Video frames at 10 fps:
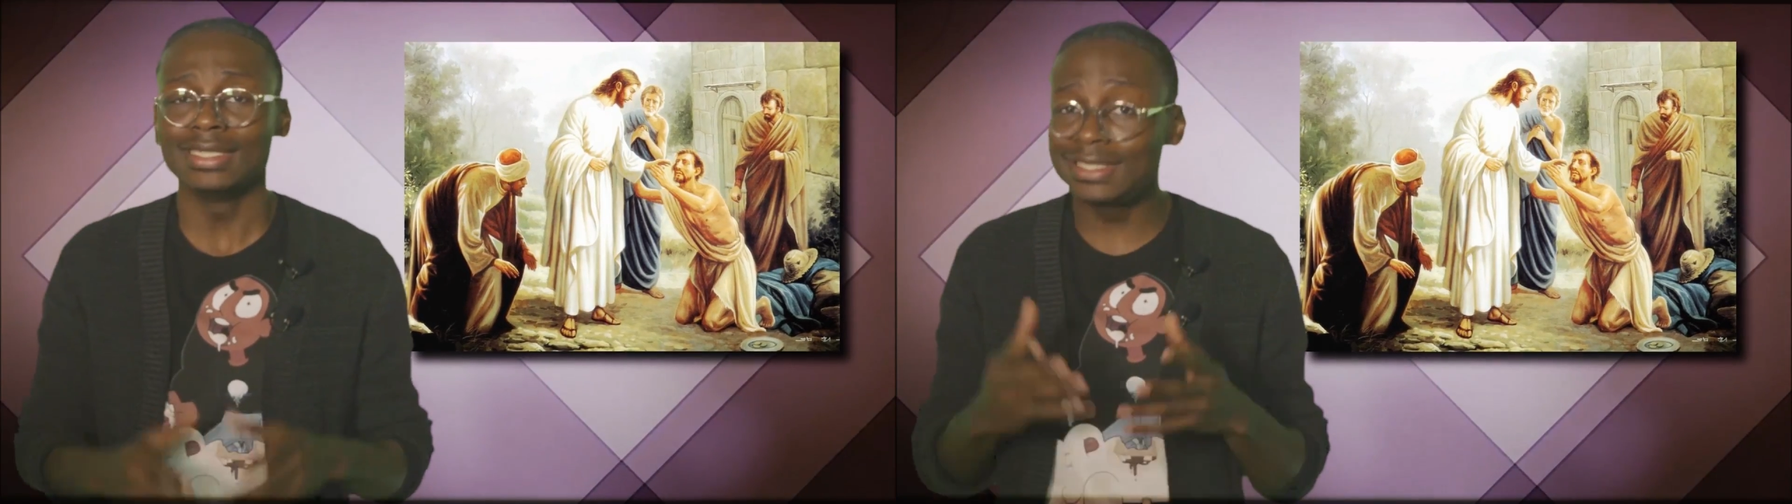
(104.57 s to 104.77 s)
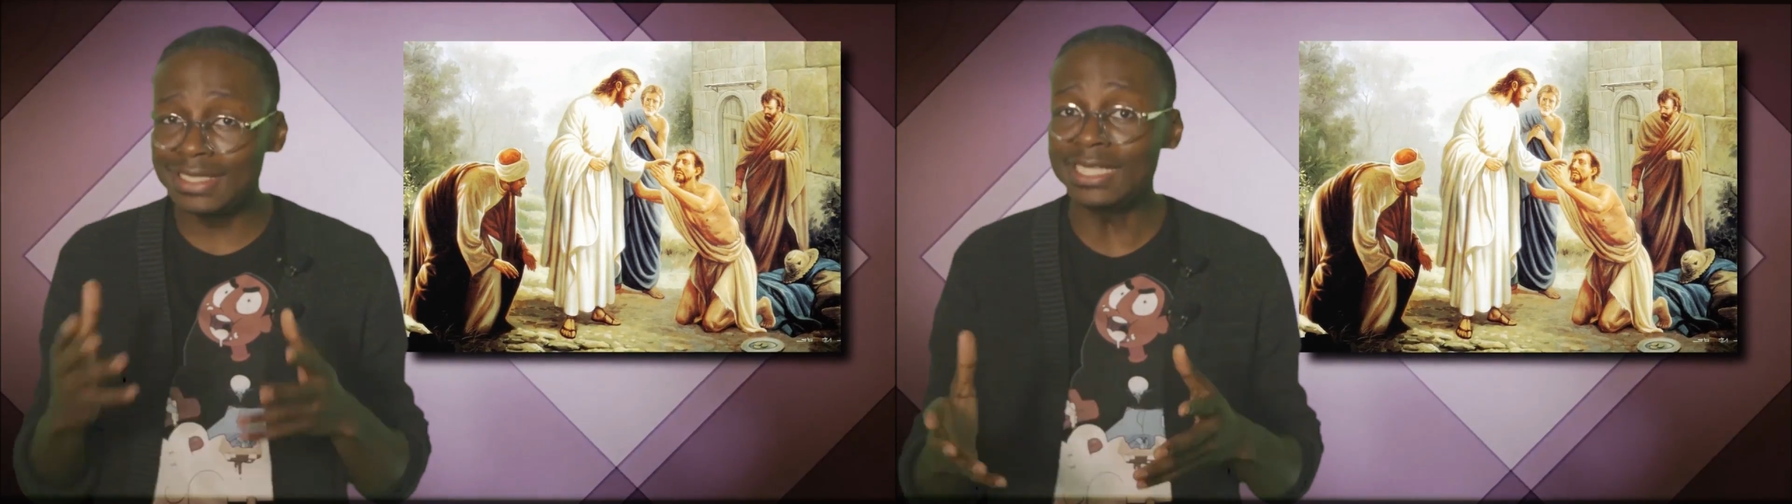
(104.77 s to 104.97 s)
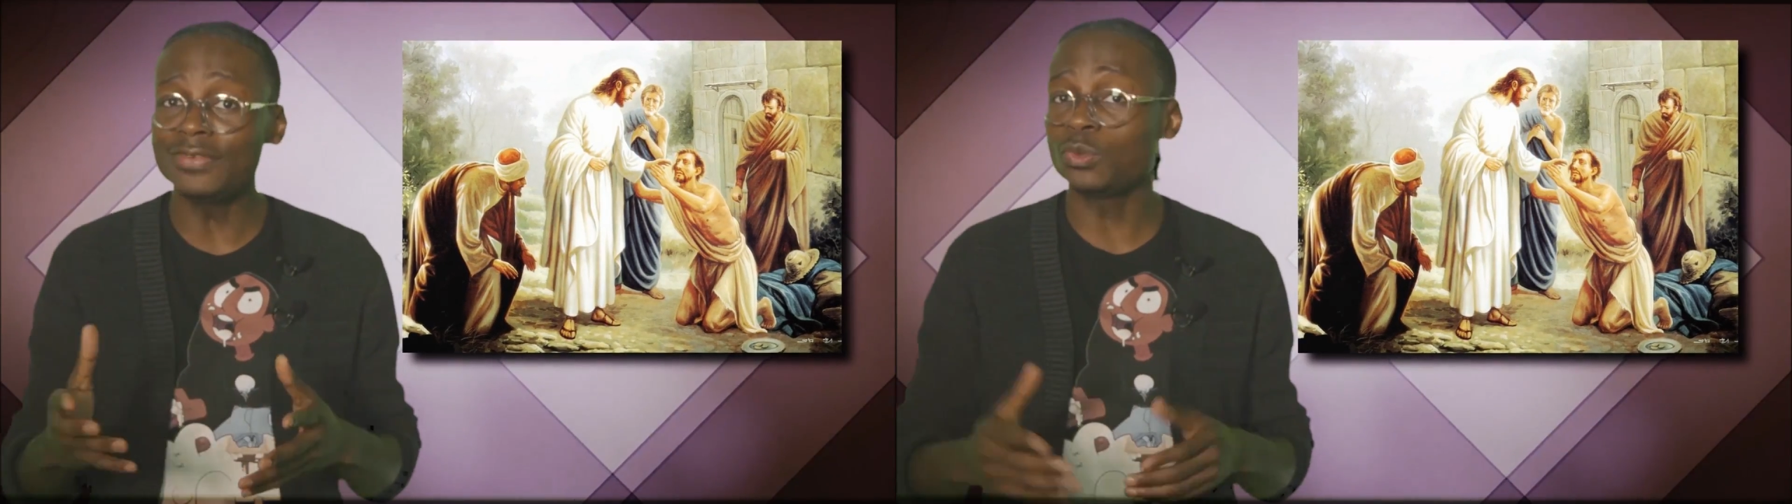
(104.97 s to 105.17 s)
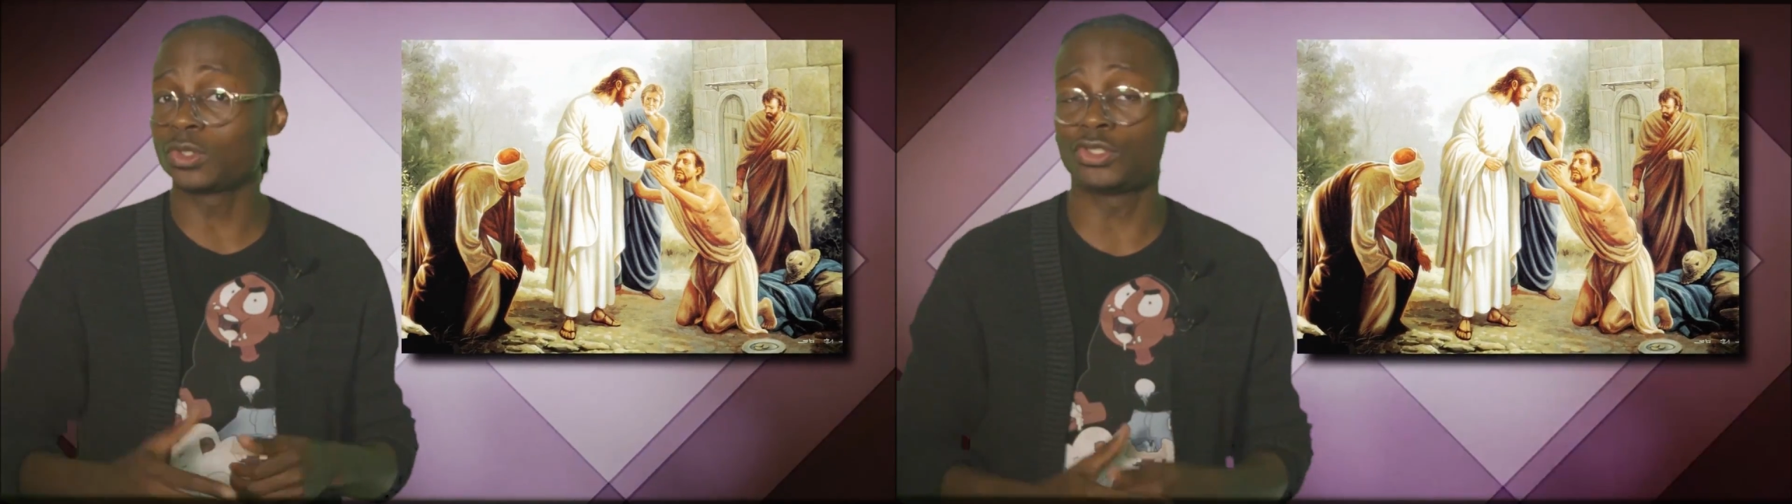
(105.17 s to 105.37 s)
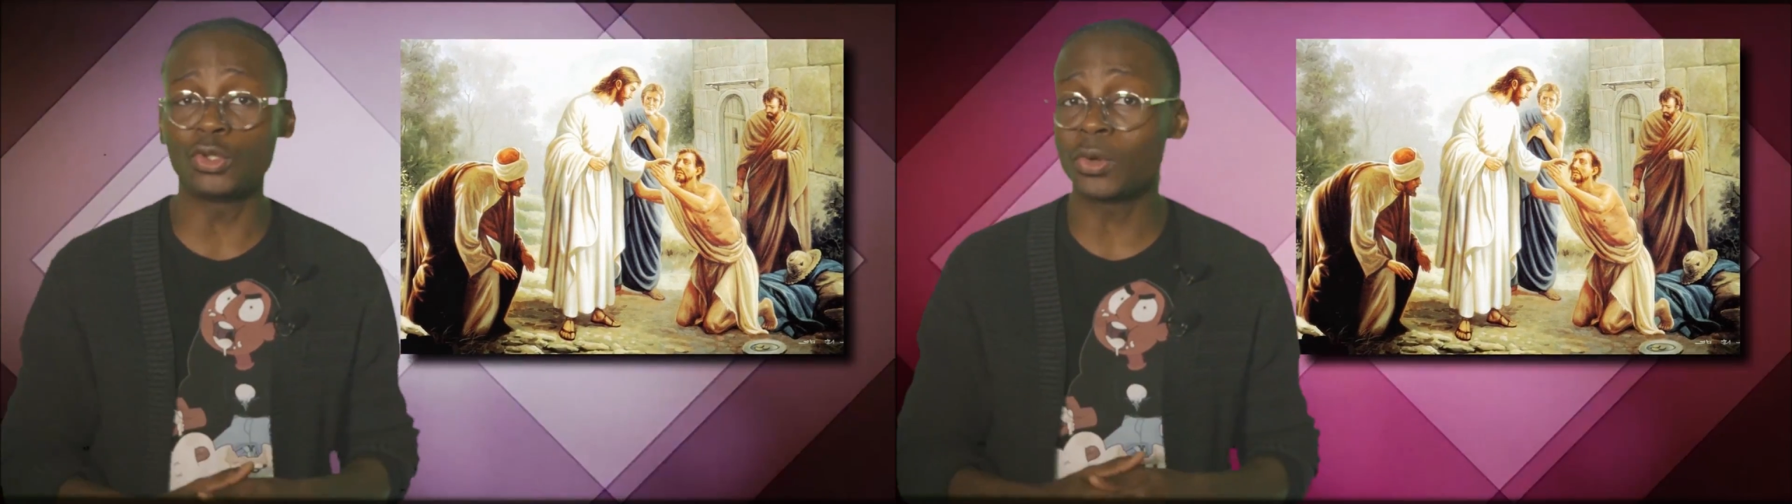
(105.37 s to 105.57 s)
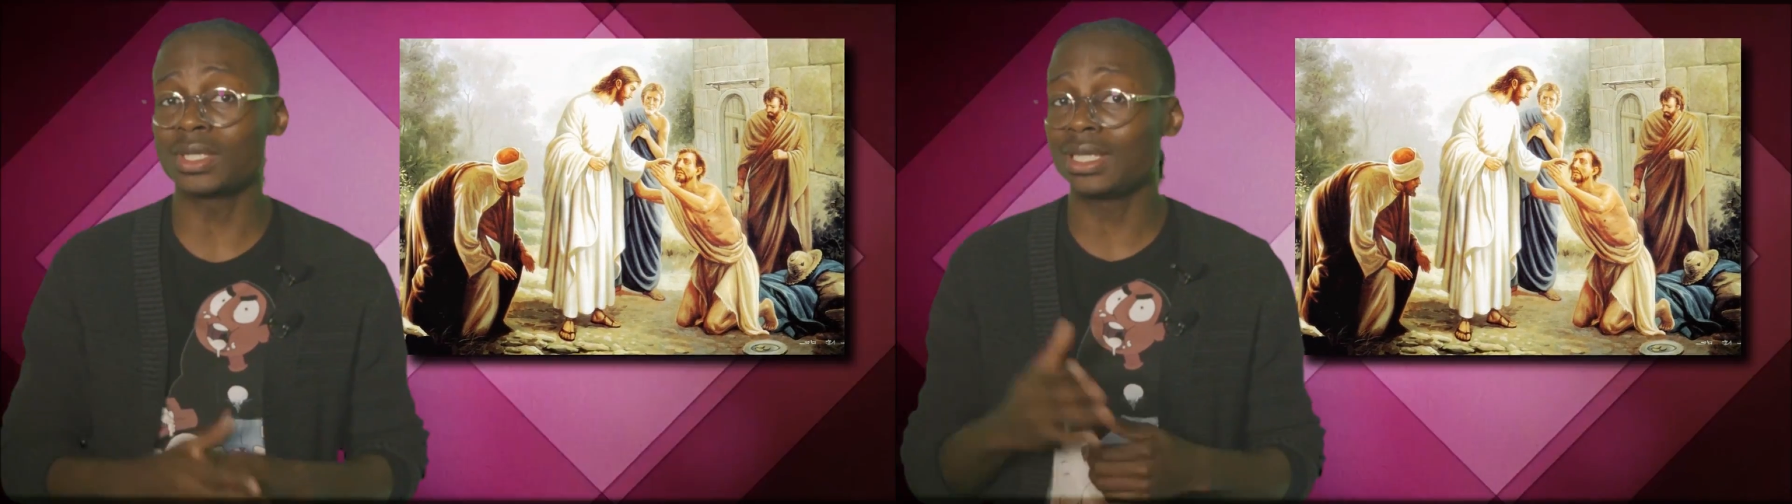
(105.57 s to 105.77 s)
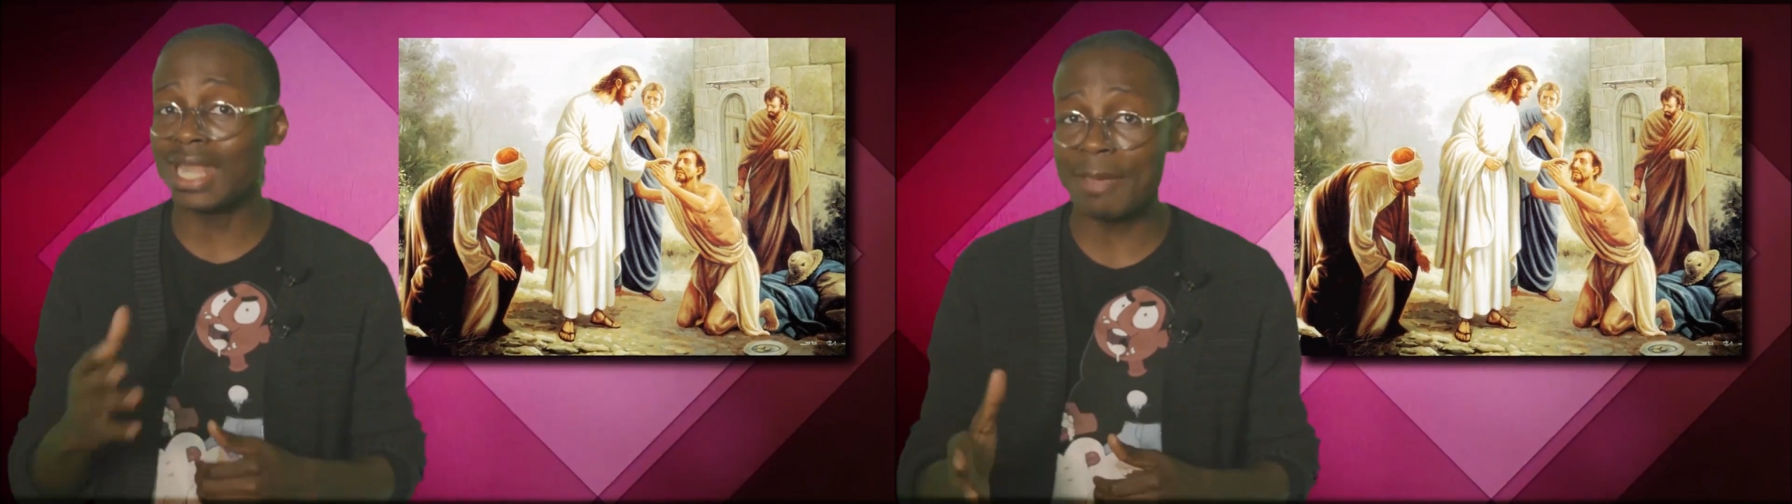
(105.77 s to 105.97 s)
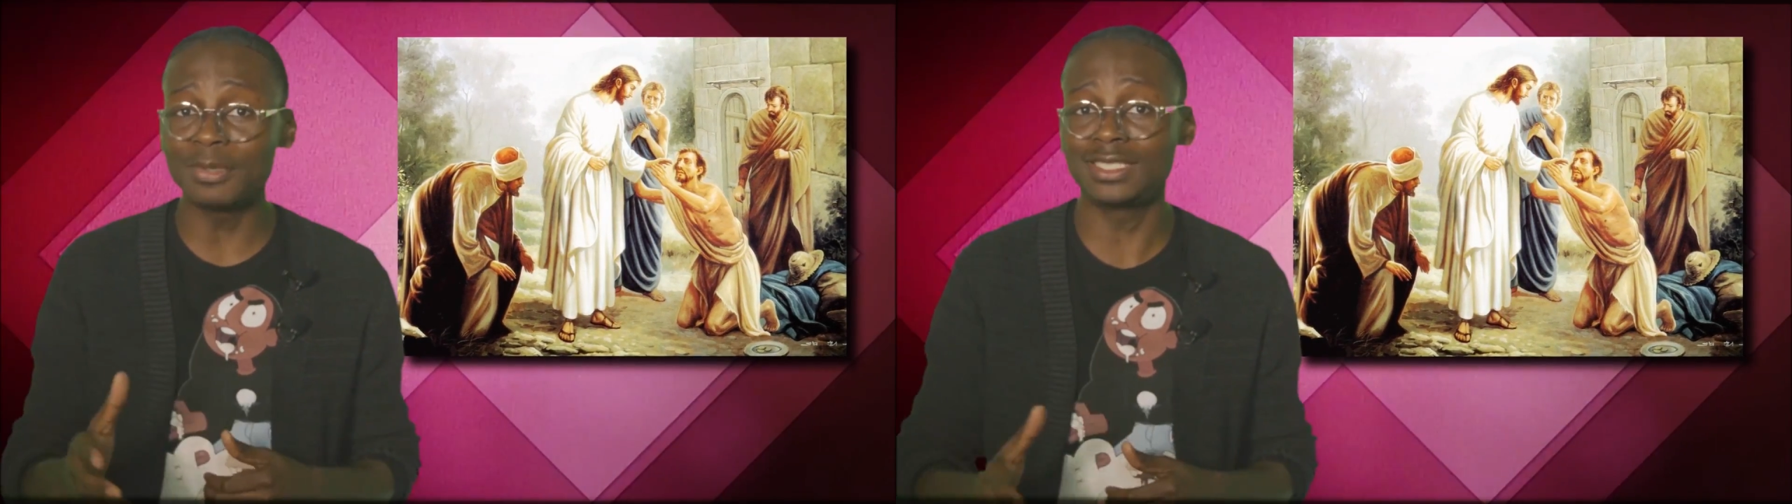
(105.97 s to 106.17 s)
Steven restored
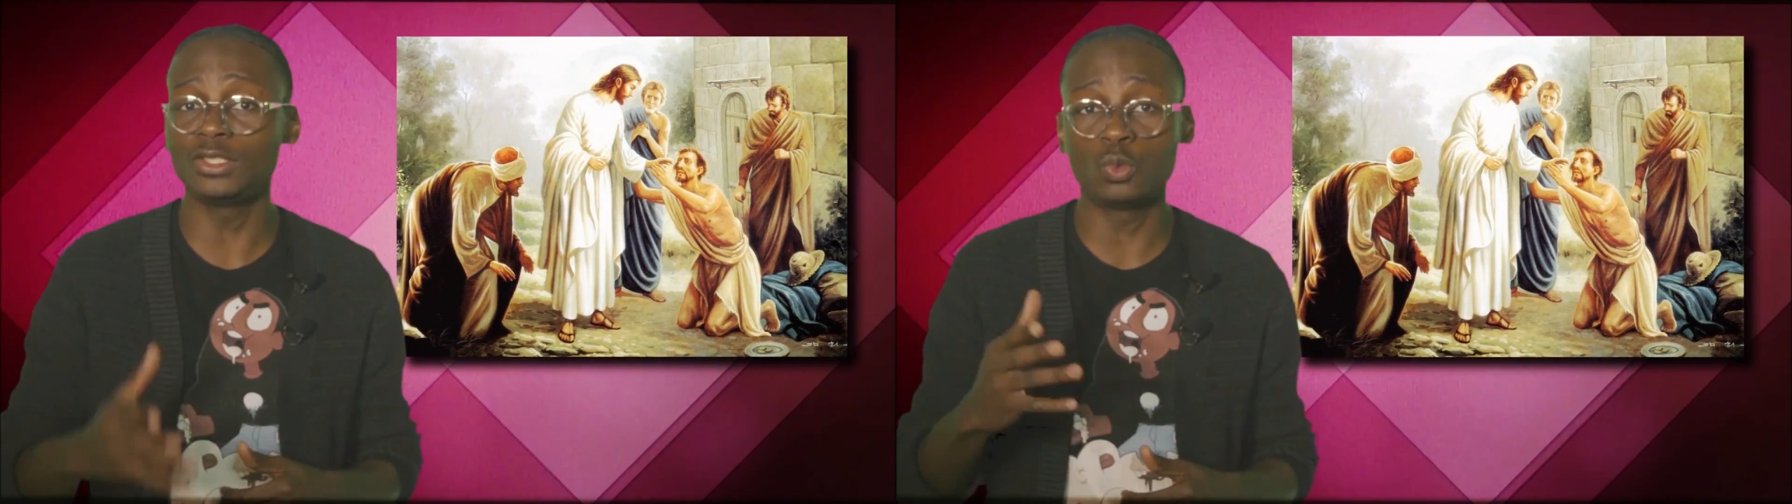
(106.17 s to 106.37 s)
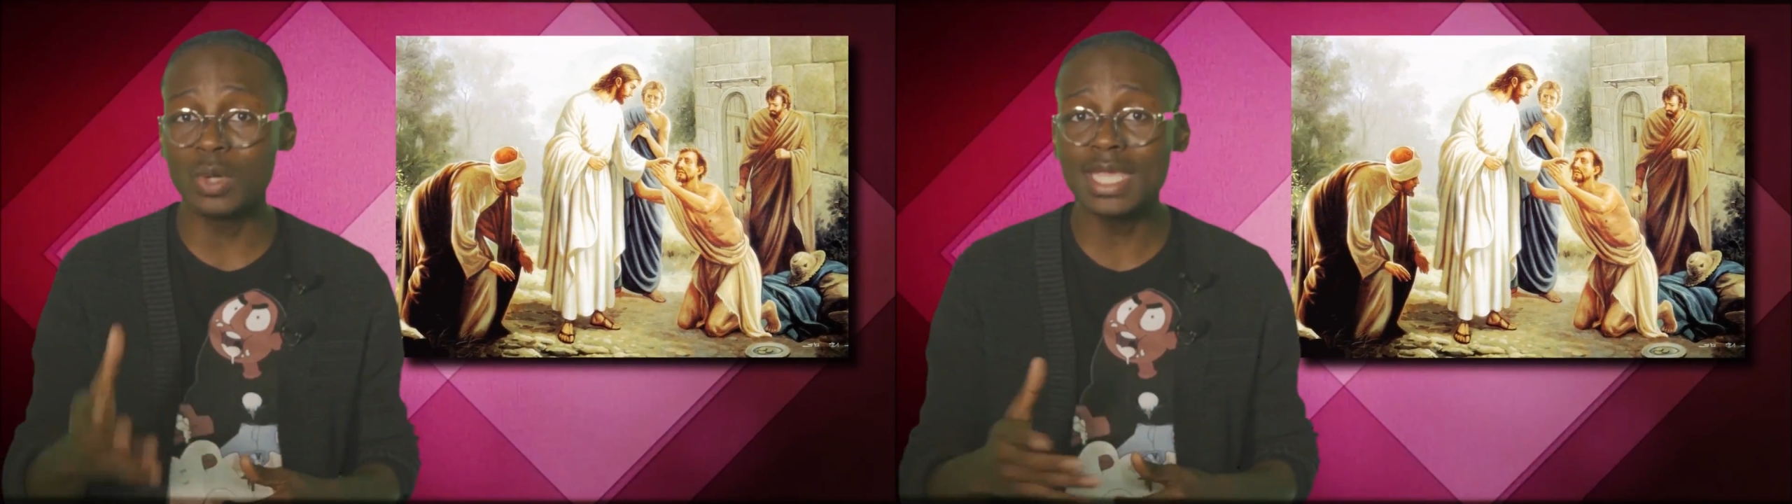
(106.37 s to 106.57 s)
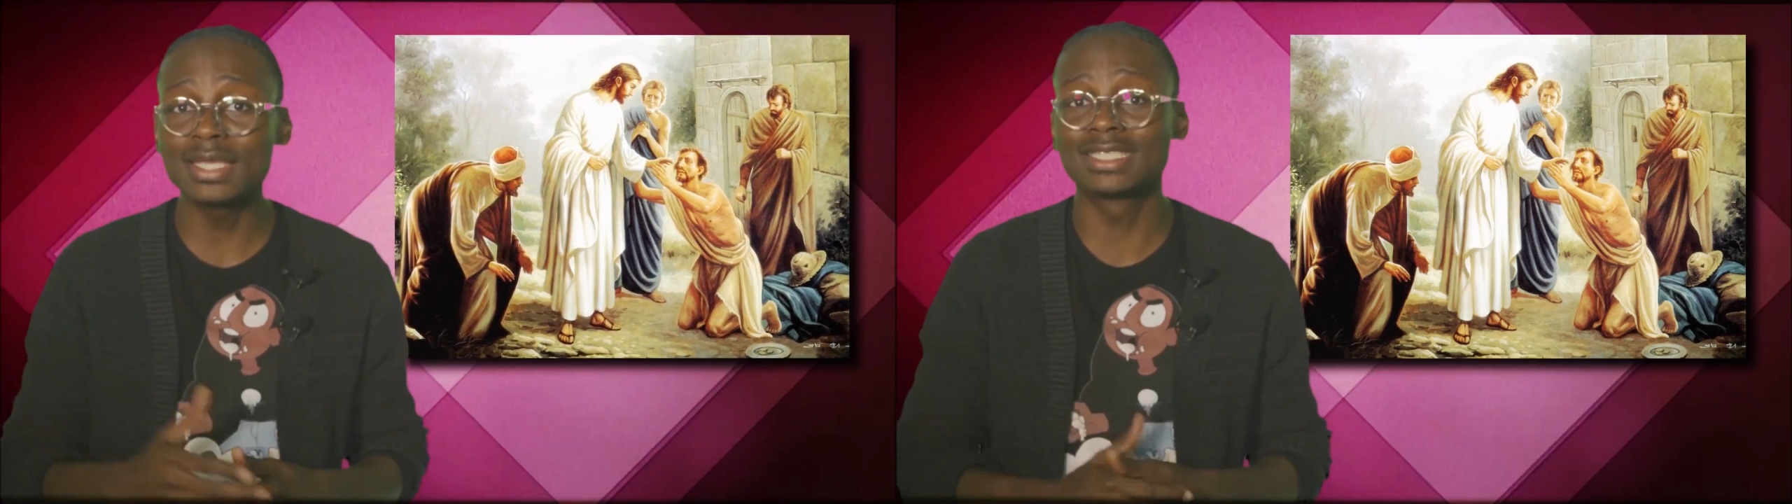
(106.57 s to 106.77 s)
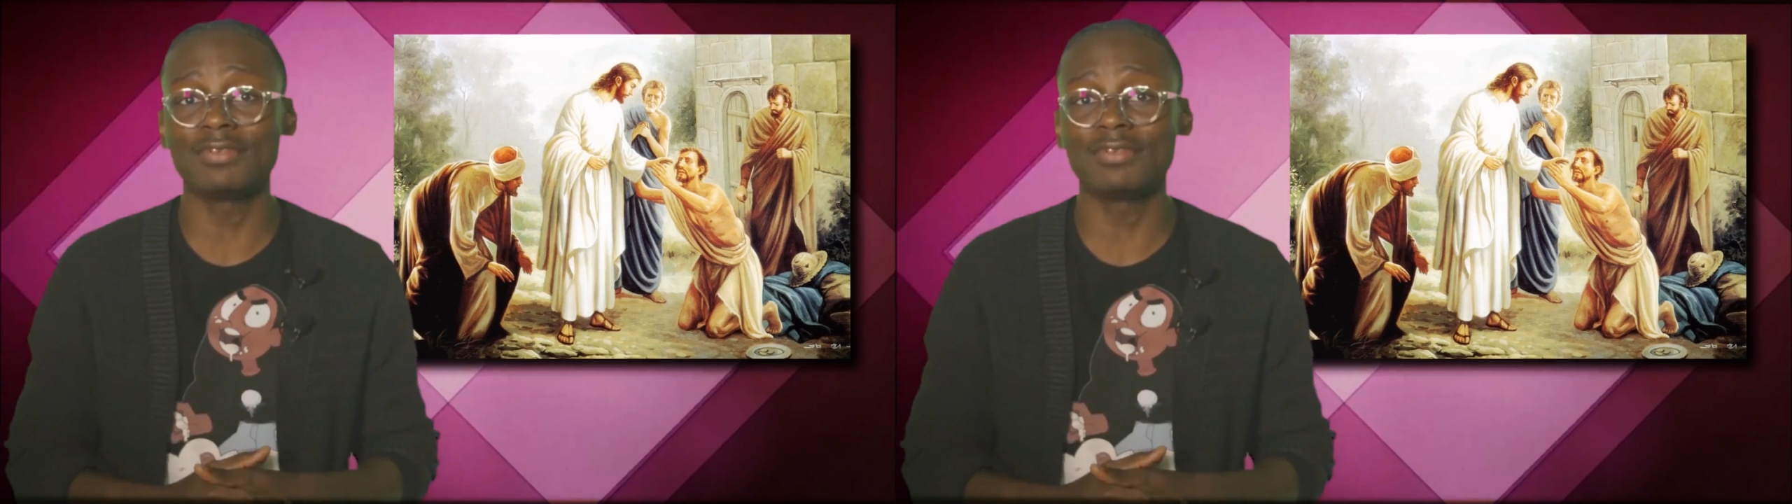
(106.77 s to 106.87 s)
Lapis's wings,